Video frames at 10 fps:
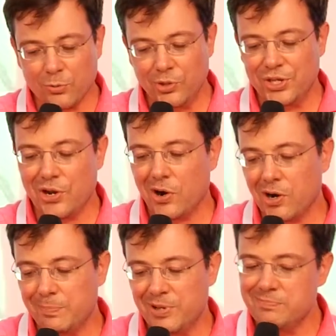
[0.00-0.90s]
really
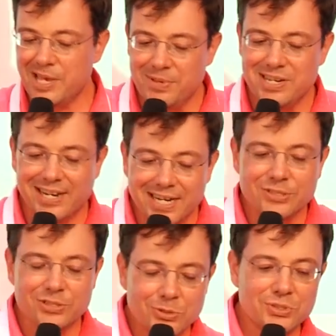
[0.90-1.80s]
hard but maybe not
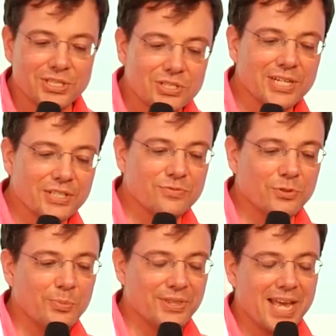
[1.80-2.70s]
so
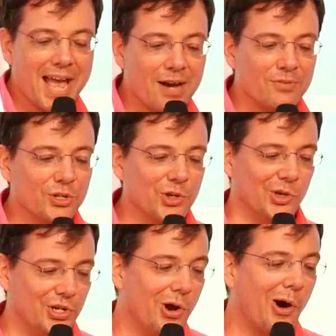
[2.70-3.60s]
successful, but they have a good